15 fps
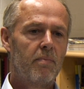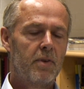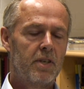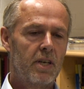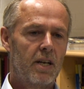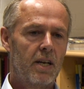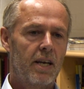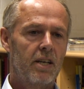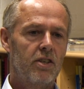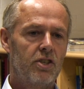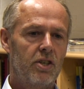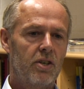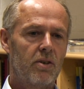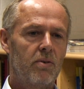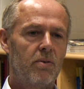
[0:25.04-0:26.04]
particularly
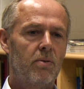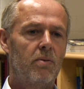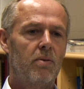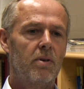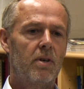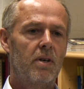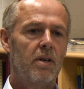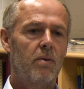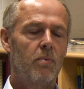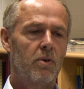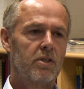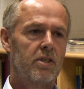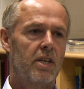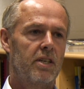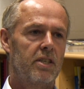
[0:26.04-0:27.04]
NGO
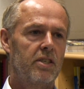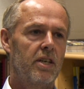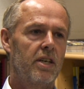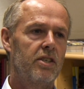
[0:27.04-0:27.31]
WATSAN